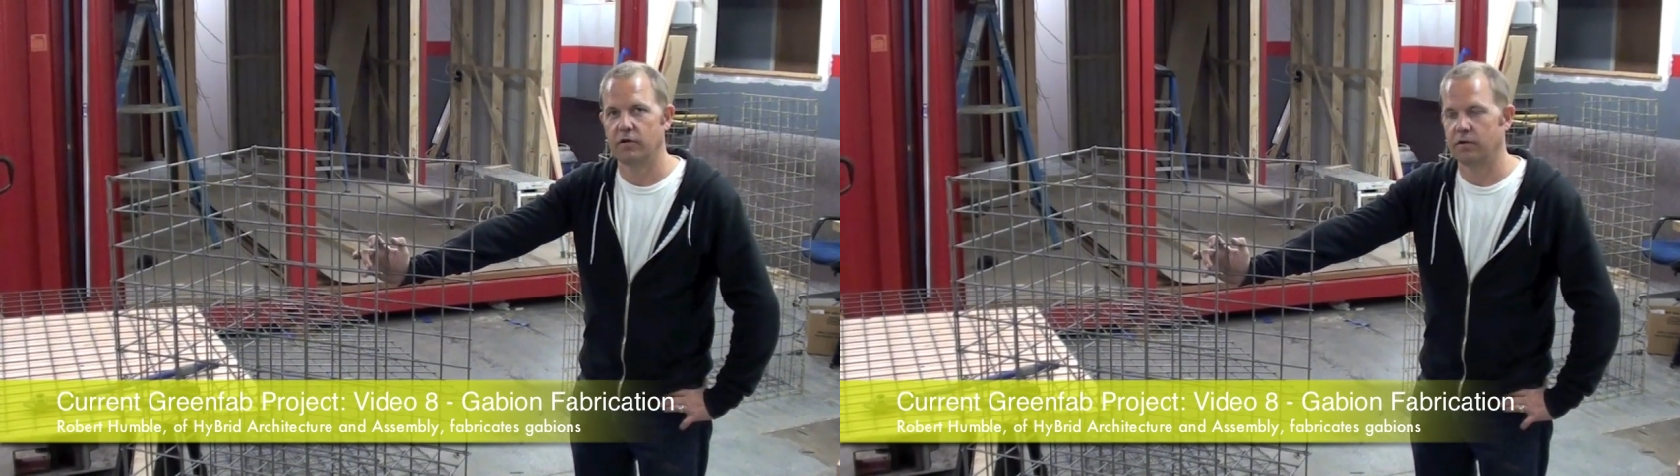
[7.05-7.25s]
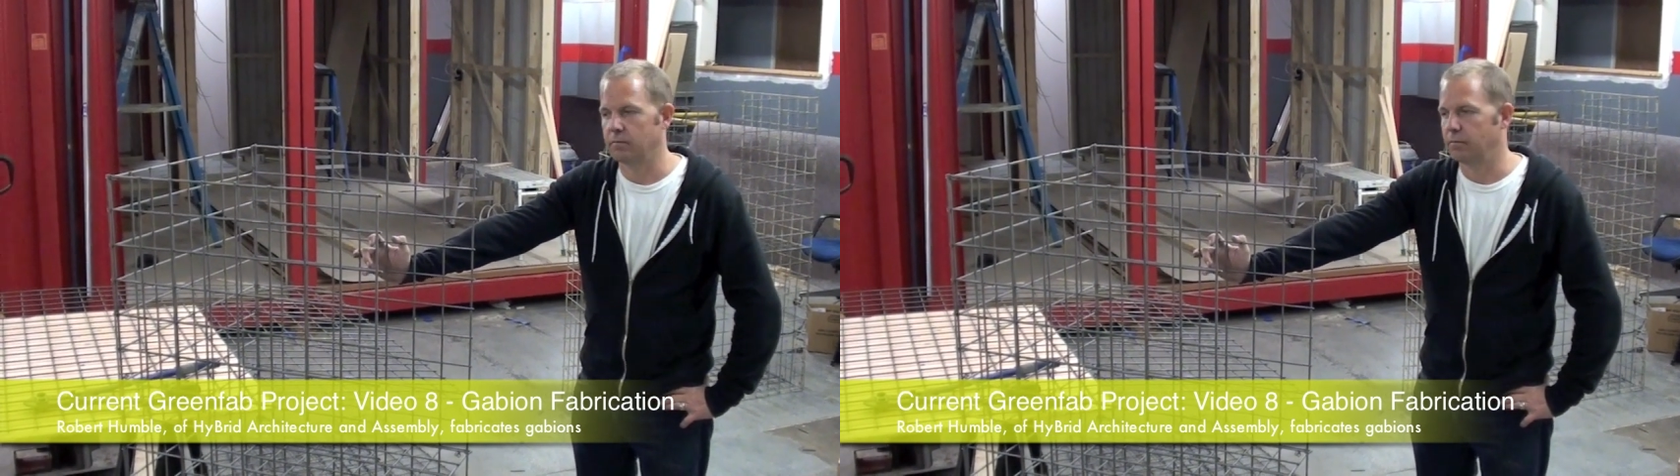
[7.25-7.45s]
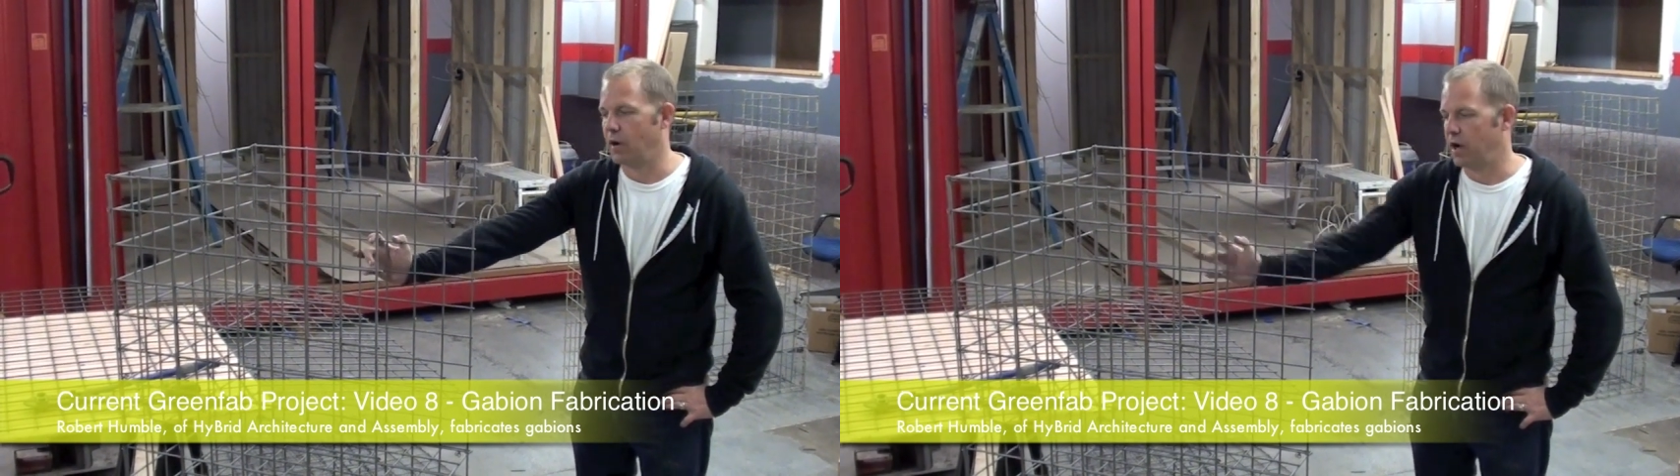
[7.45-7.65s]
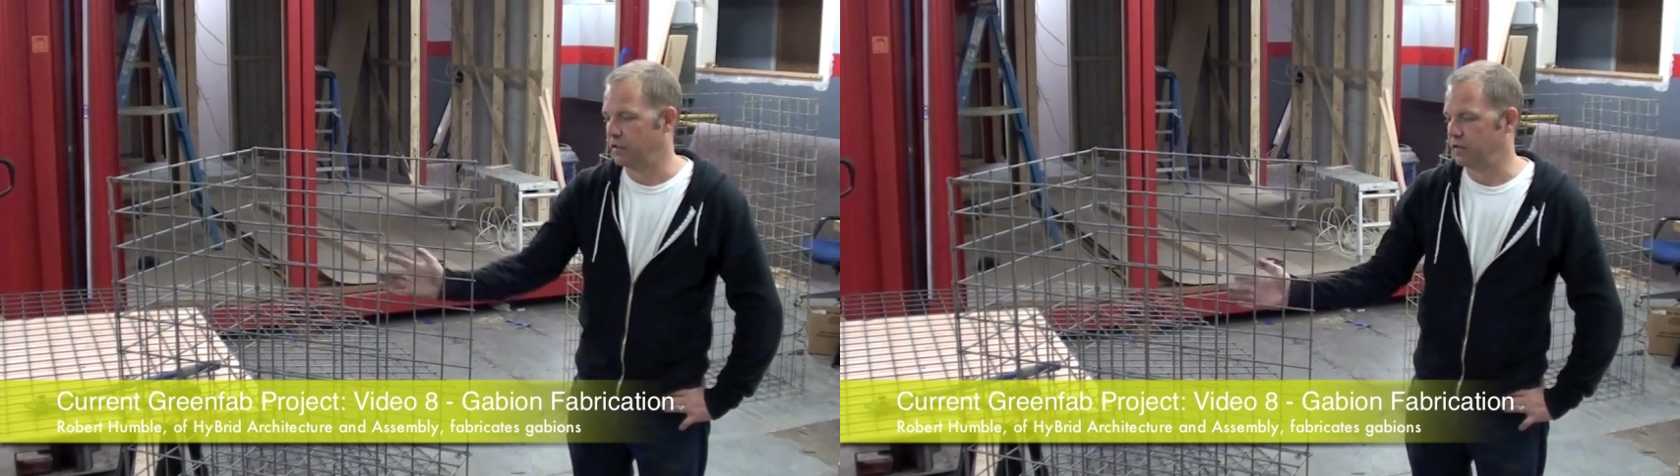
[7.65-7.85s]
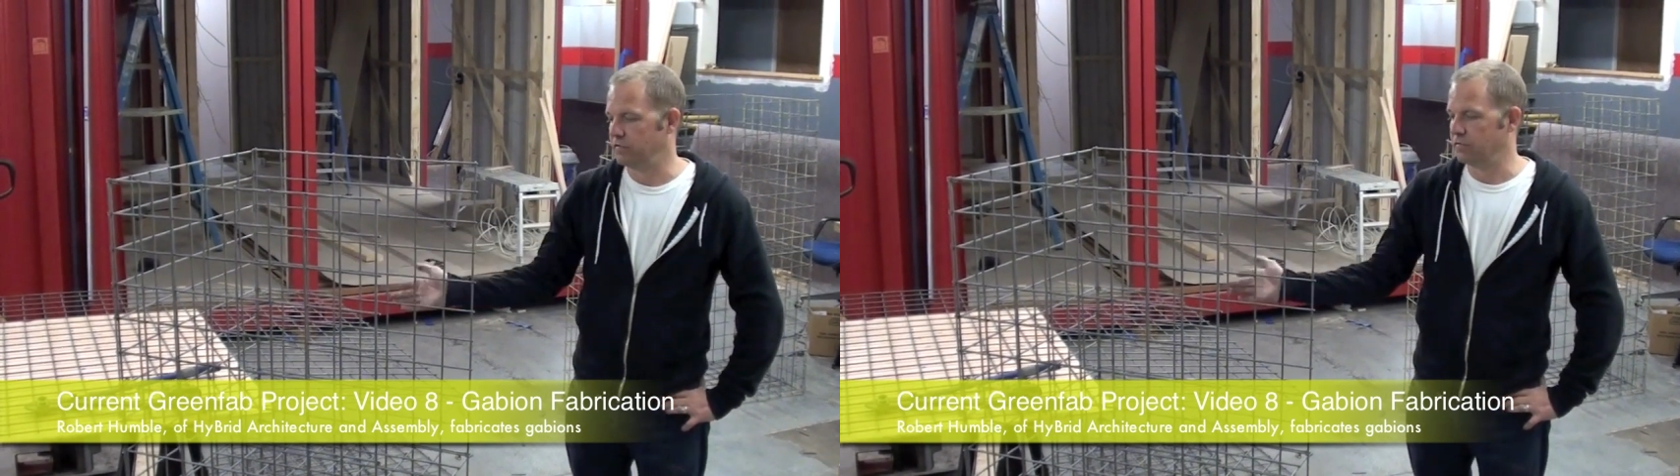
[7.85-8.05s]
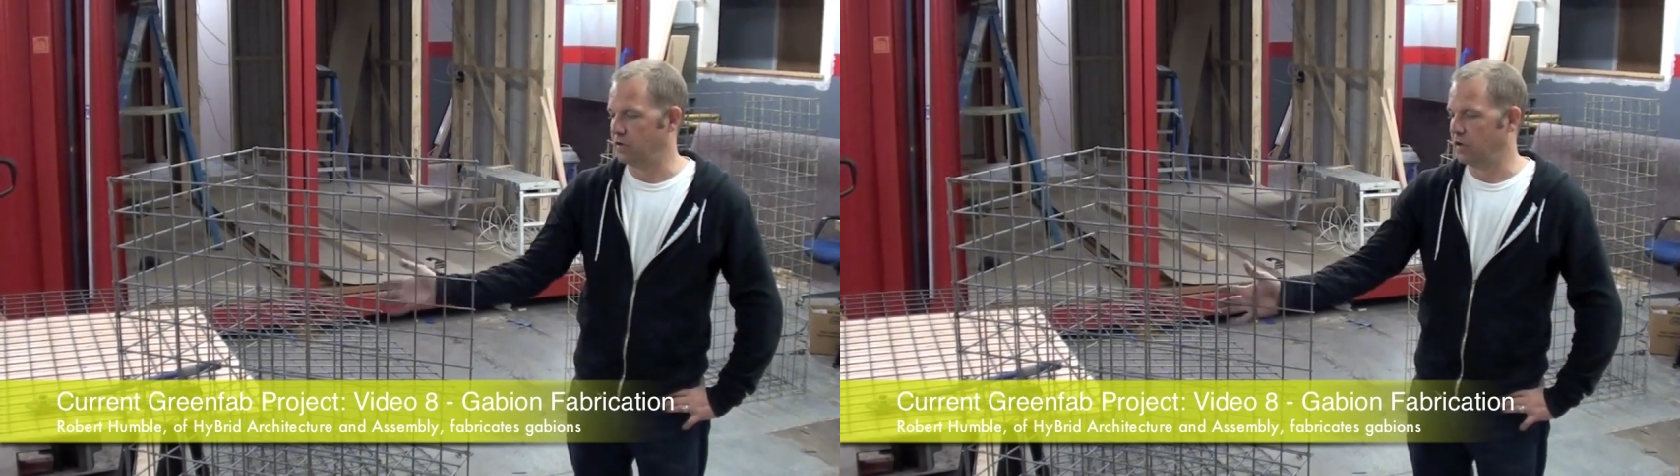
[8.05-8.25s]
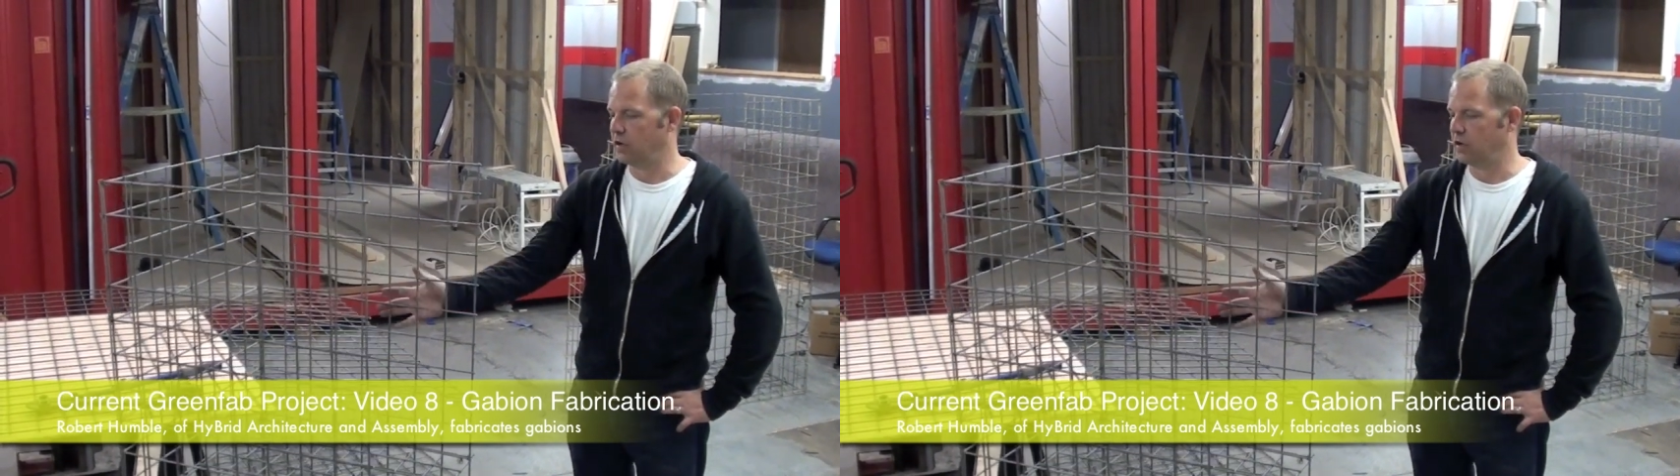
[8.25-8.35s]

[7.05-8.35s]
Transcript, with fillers: You can buy these